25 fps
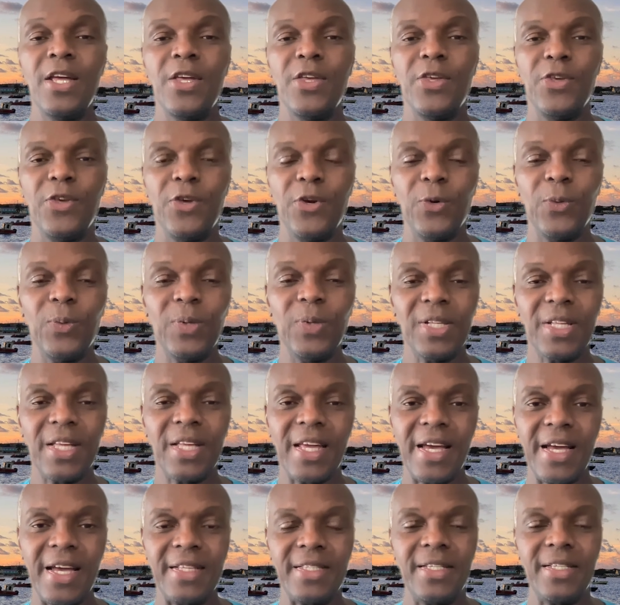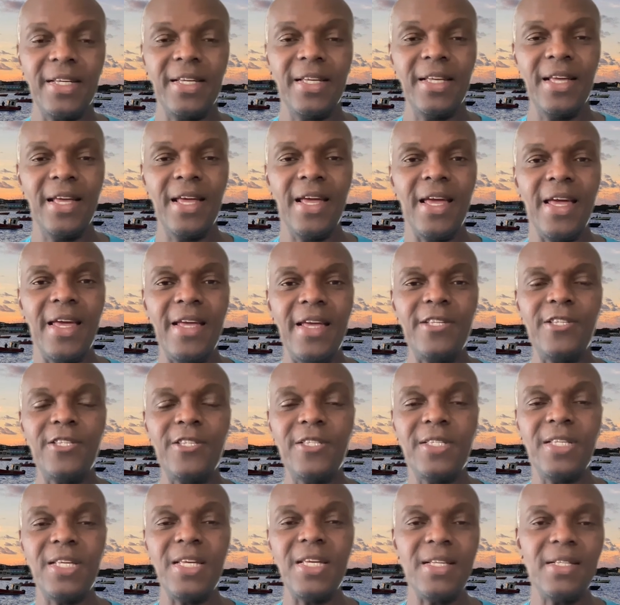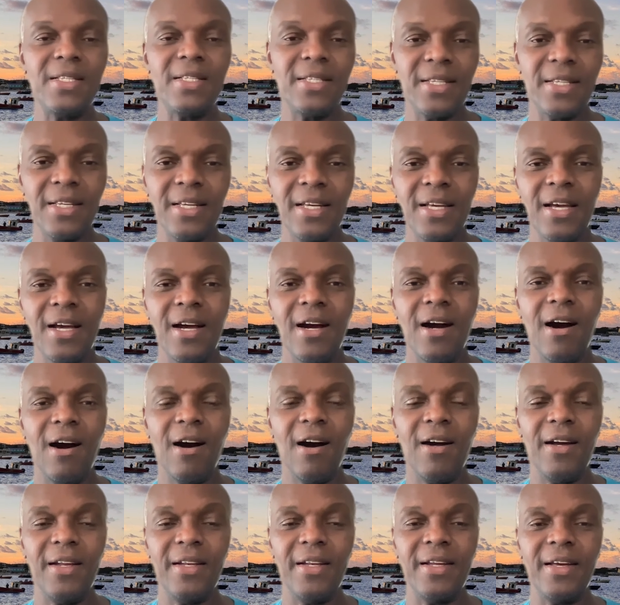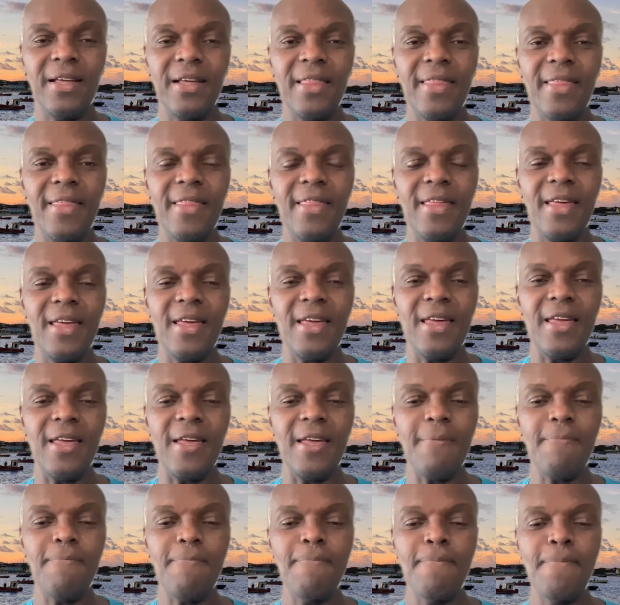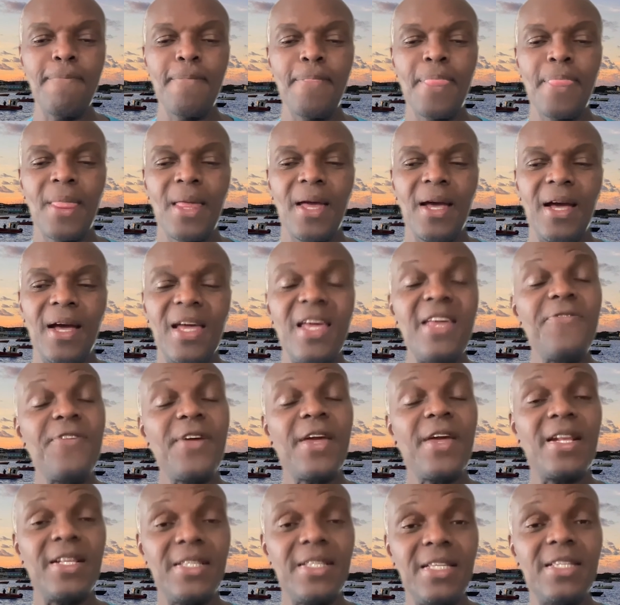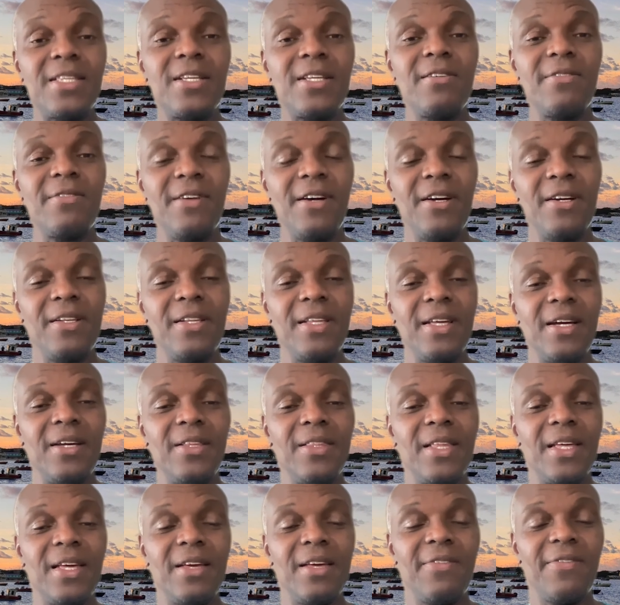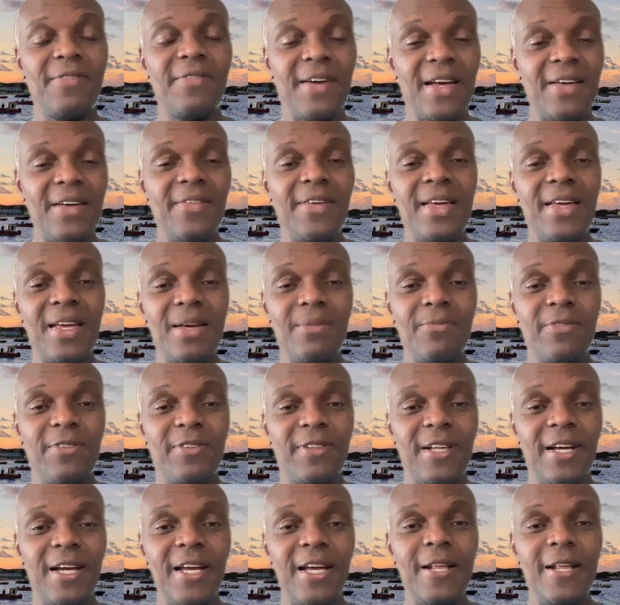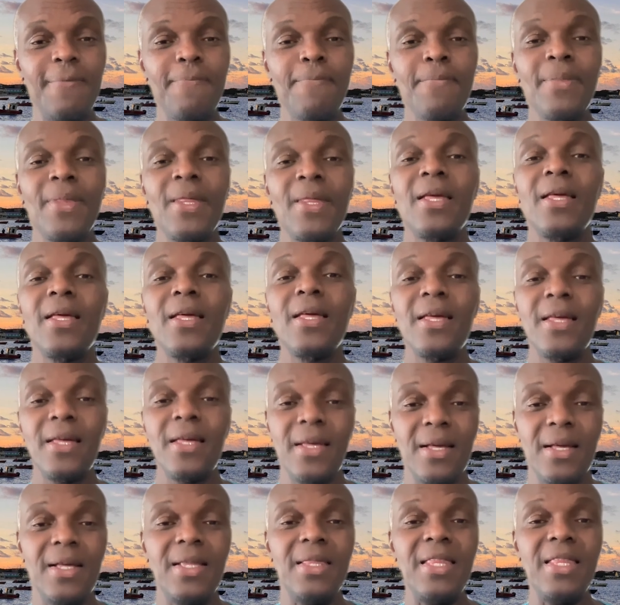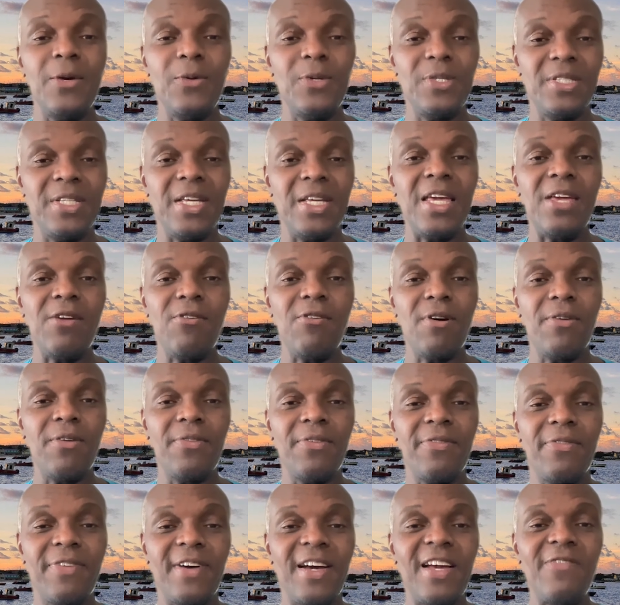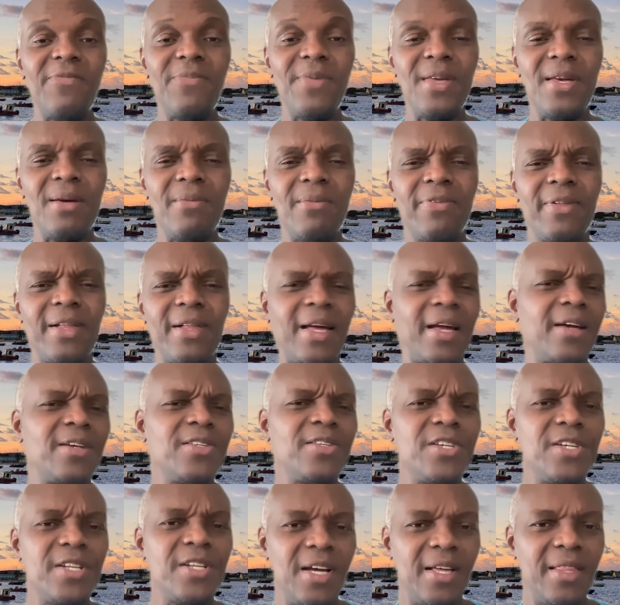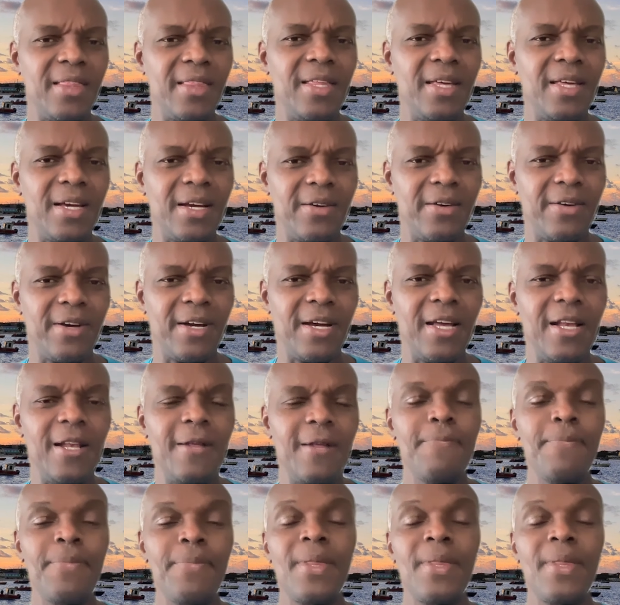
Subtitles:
you will get a seat on the, if you get a seat on the 5 a.m. flight, they will take you off the 5 p.m. flight because you're not there, right?